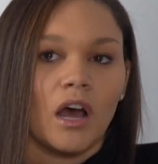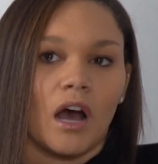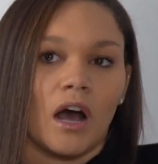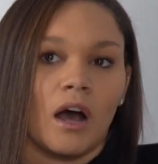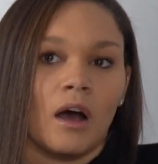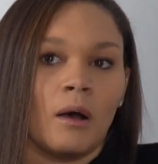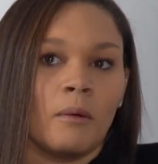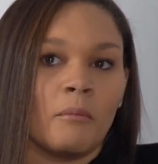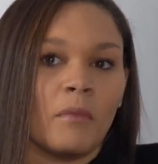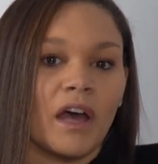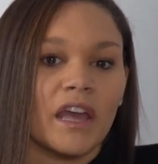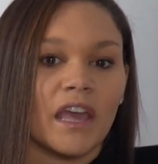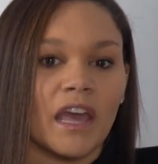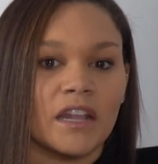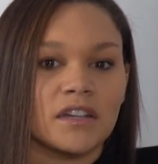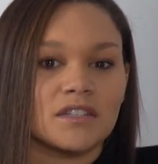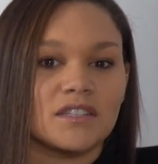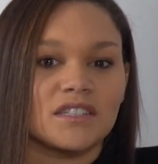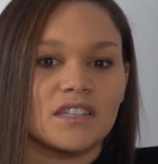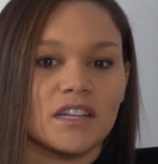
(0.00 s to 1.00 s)

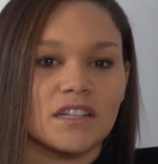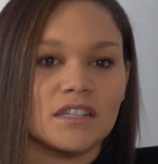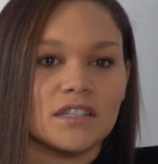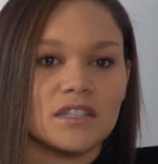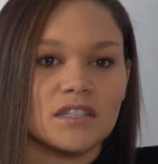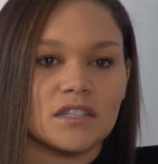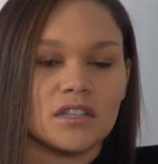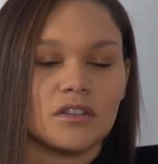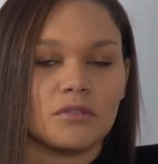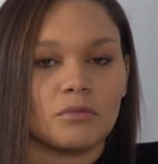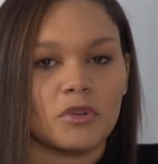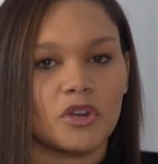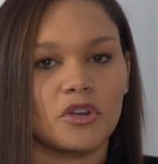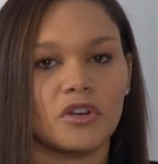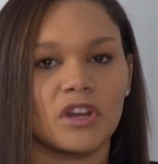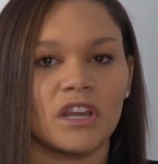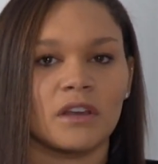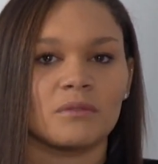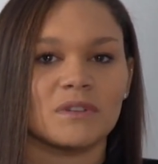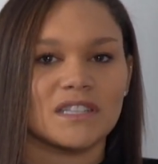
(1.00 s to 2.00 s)
Again, since
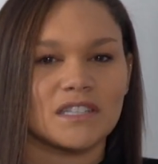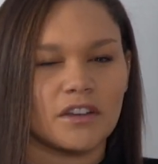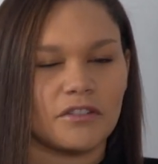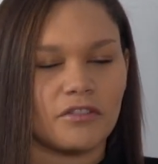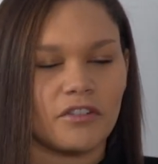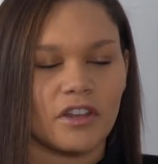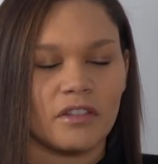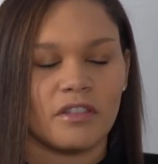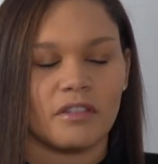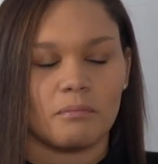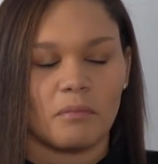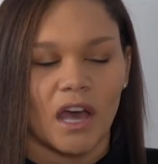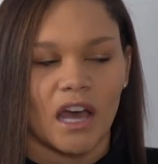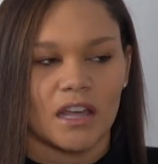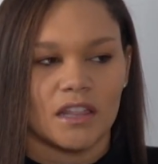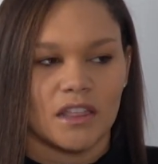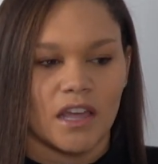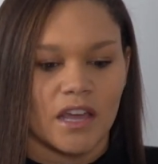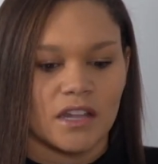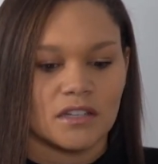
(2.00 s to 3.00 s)
recruiting was different
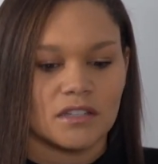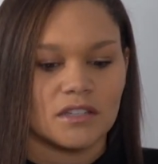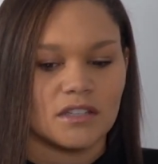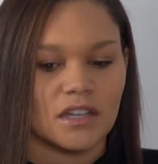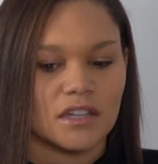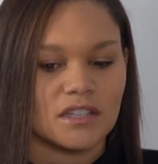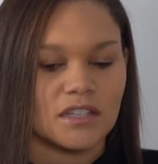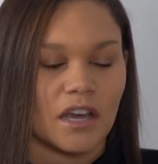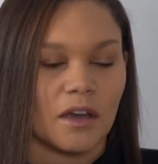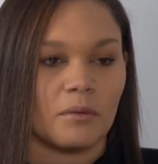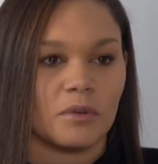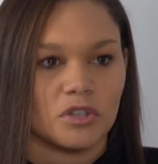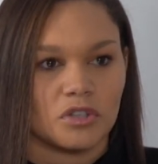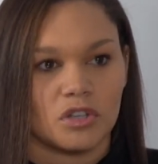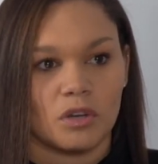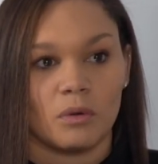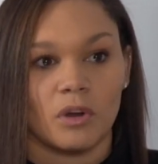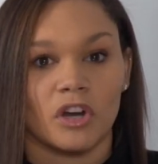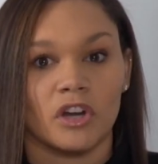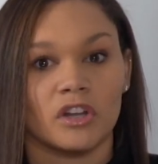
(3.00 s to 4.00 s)
back then, since I was
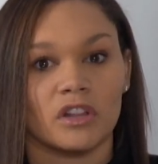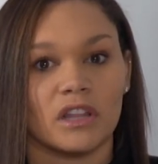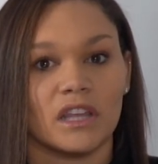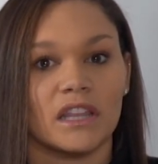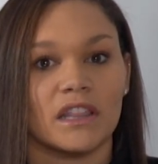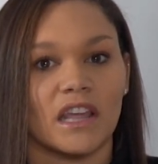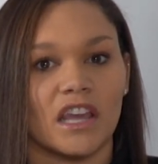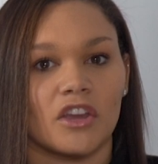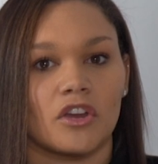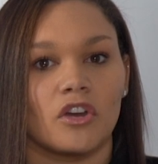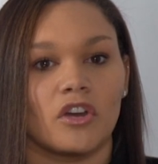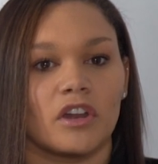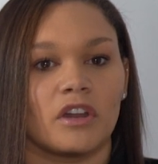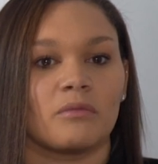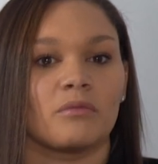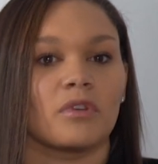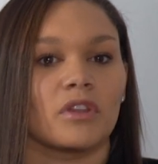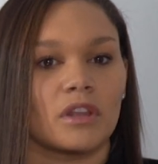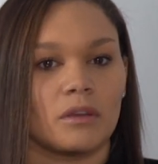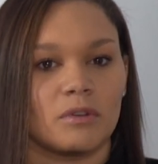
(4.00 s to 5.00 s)
so early, they
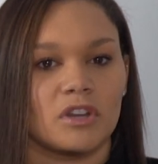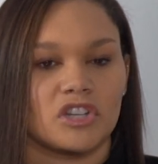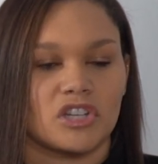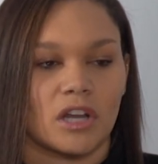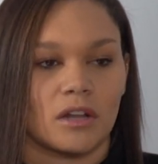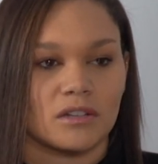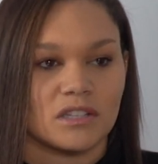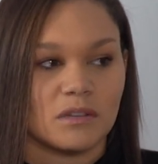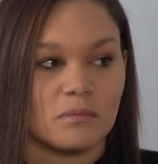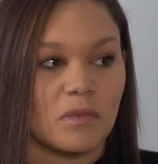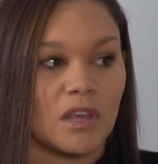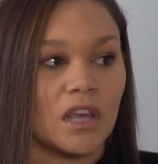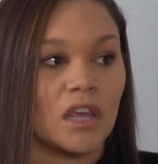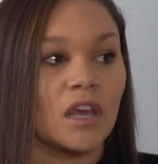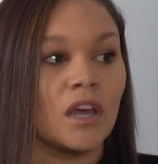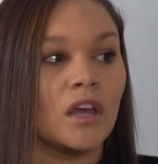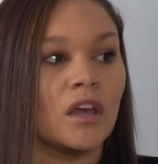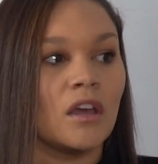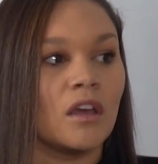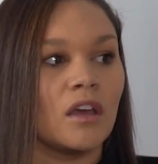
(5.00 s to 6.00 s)
couldn't really reach out to
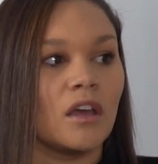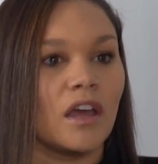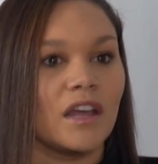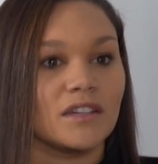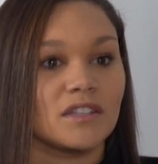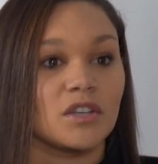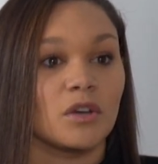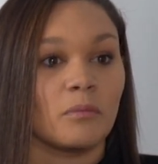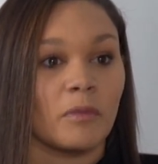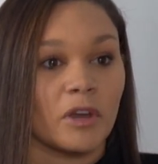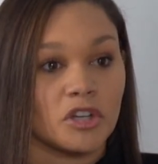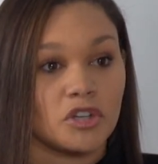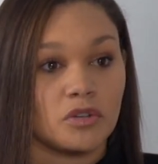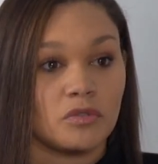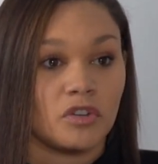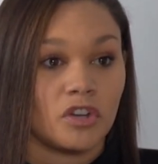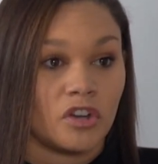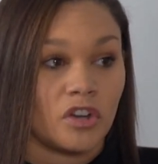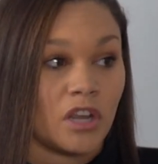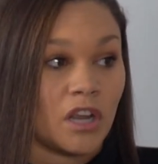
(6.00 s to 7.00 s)
me until my
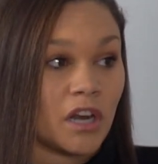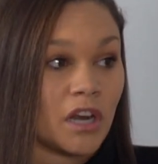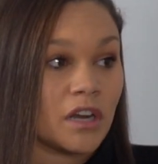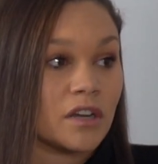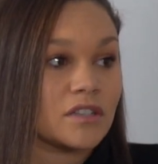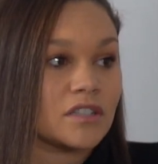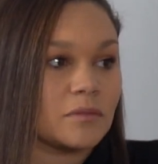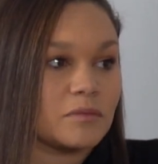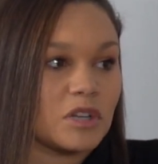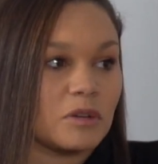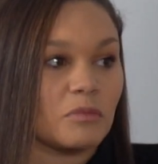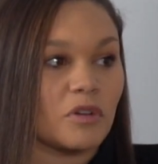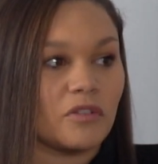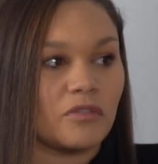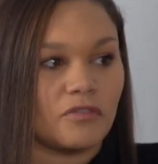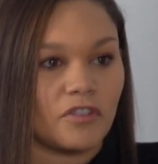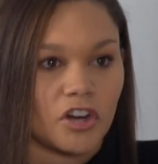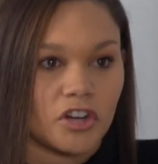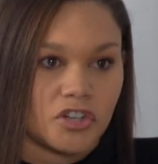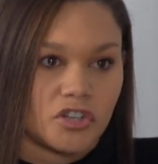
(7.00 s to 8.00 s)
junior year. September
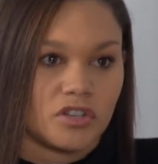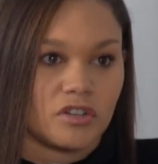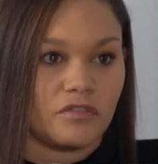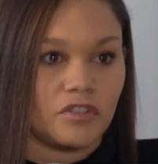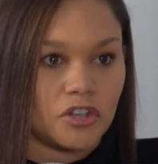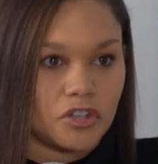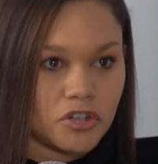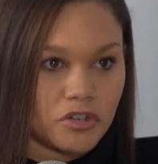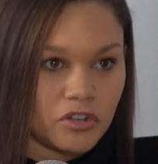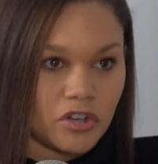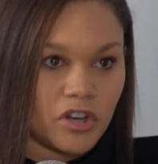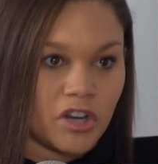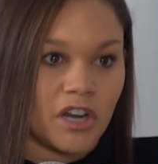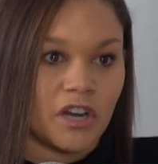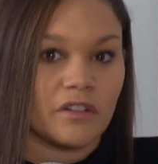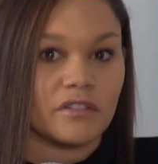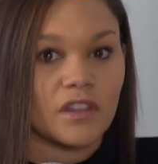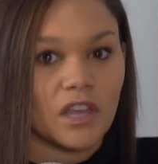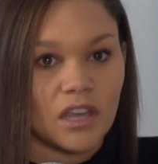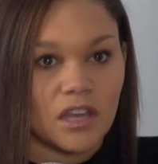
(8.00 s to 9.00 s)
1st of your junior
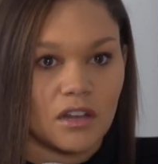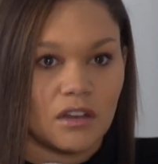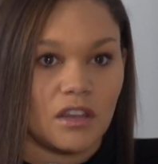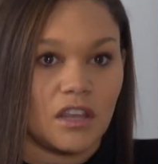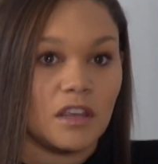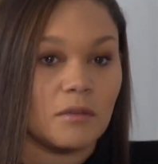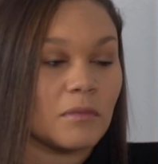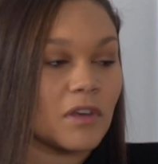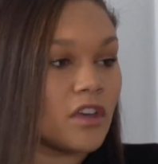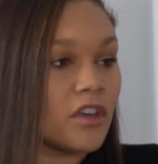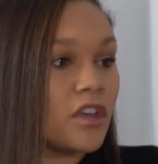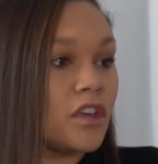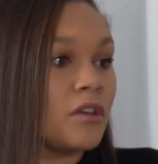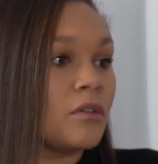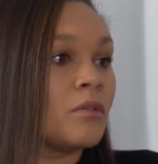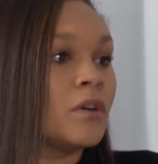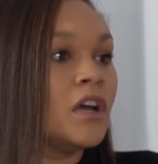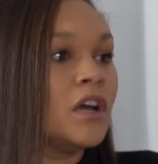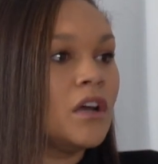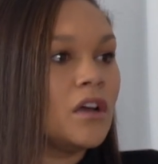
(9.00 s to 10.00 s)
year, they can email
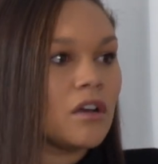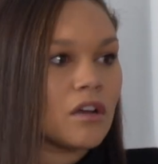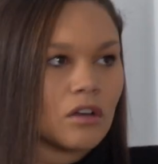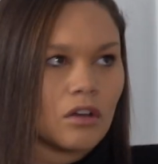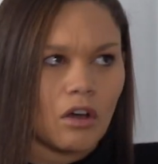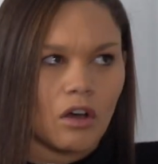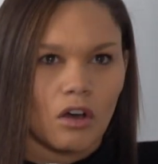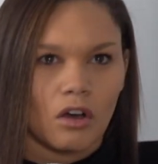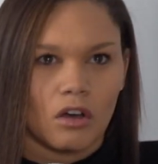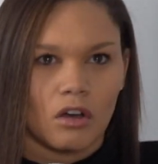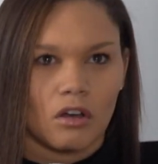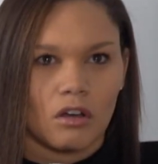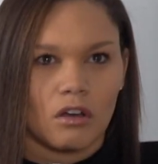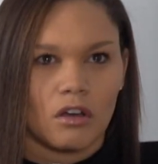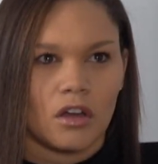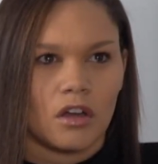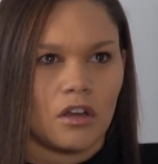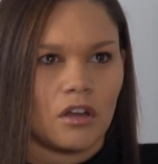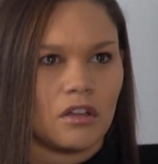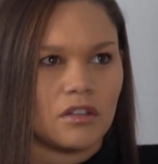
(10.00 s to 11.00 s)
you, call,
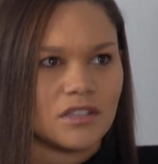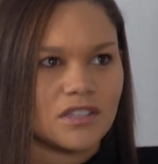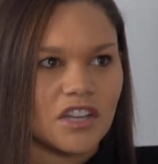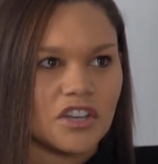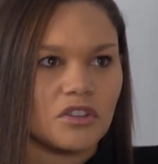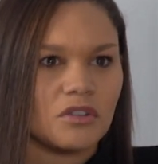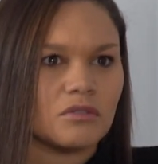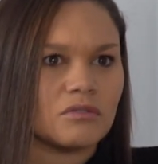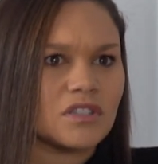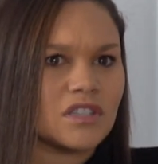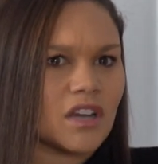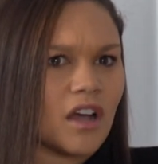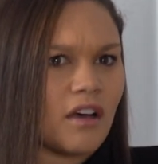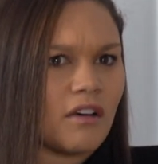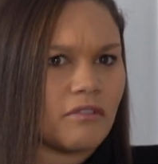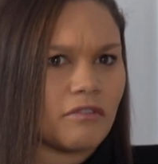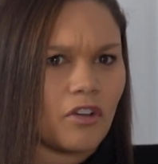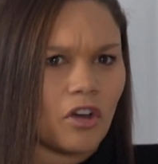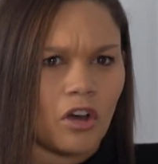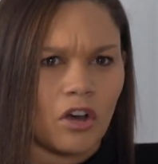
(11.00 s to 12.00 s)
send you
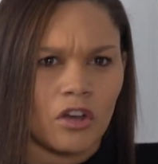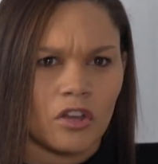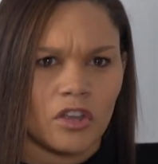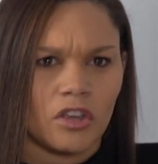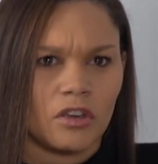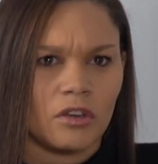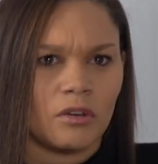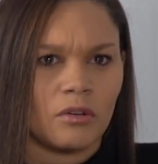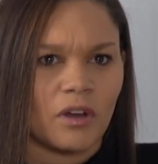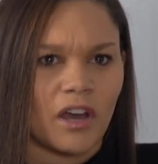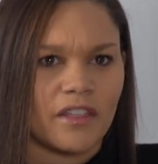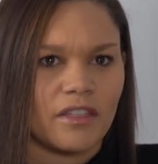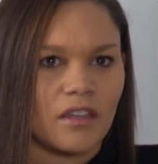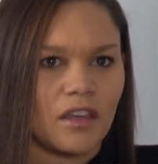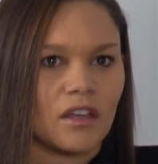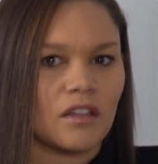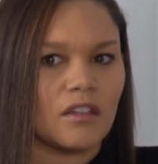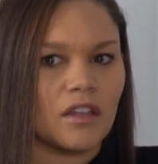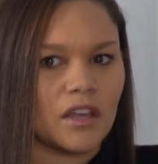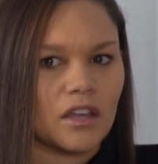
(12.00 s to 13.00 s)
stuff, call you, I
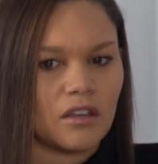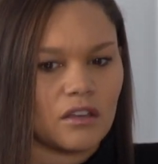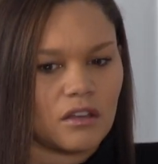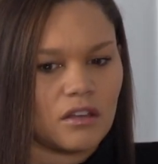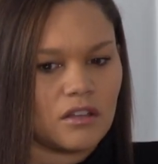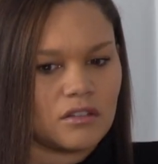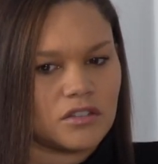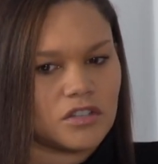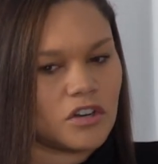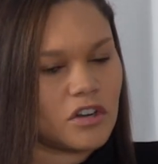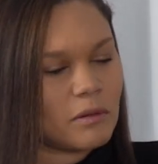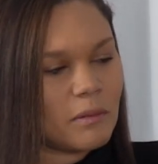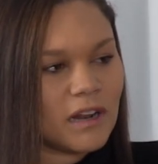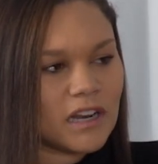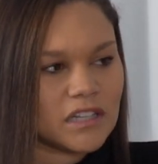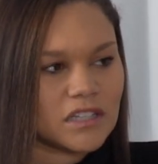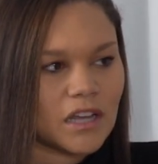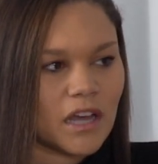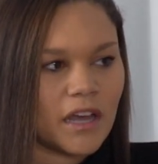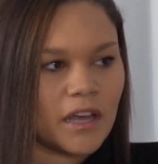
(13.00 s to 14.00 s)
think like a certain
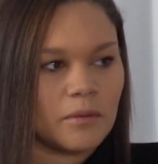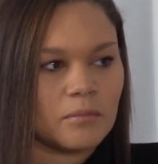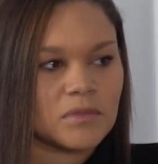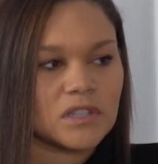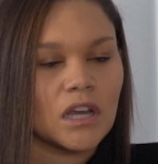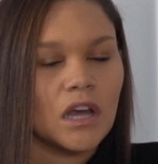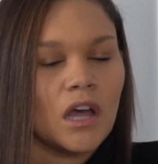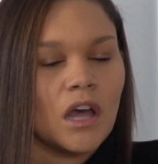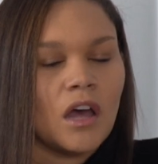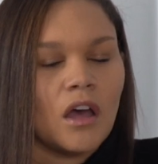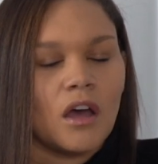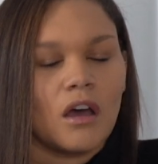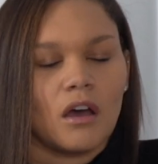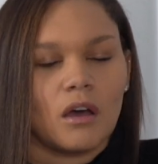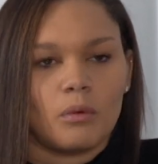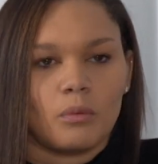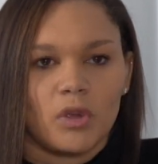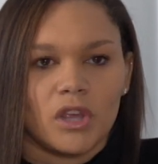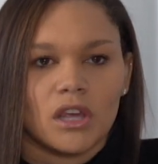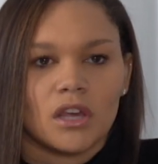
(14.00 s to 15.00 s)
amount of times
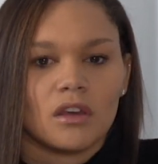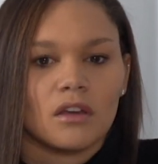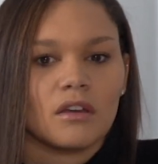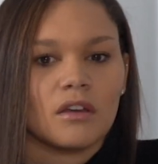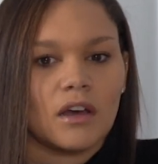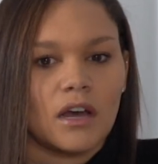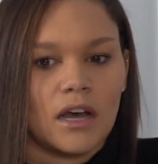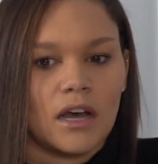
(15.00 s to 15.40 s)
a week.